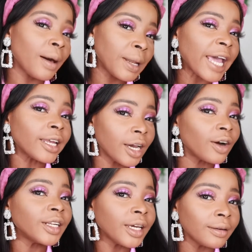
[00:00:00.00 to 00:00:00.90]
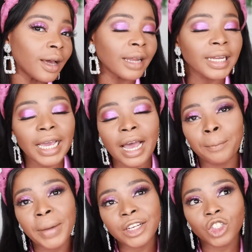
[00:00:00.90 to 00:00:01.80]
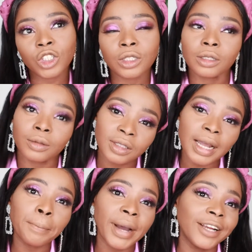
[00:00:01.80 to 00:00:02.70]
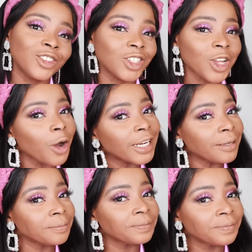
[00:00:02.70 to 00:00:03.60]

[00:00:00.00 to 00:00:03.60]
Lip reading: like the honey. I think I might just start buying just honey,